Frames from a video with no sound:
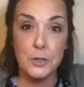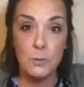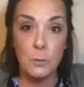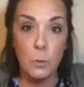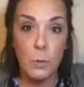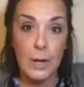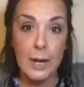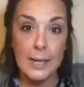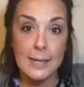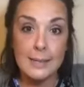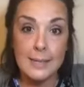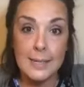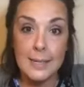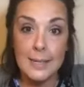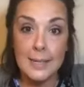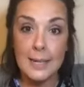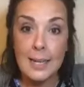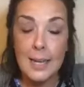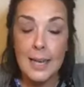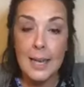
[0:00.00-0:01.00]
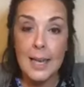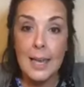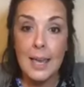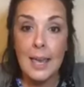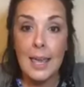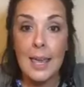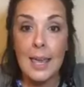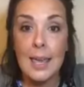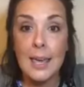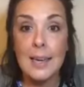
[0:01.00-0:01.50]
of what I did,
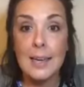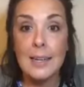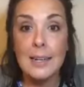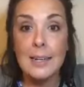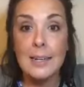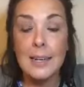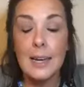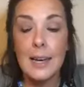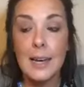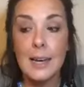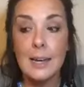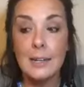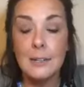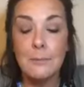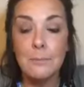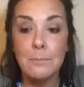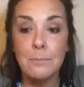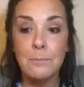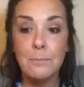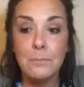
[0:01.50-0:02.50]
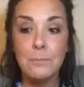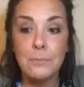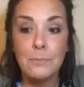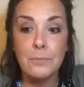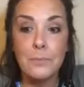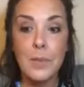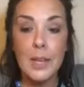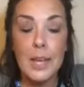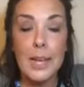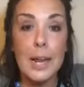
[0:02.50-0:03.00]
and
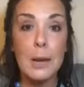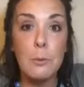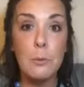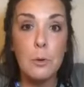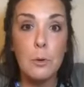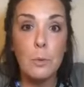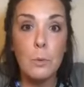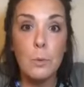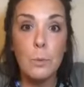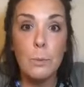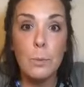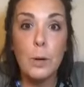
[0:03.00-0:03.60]
I will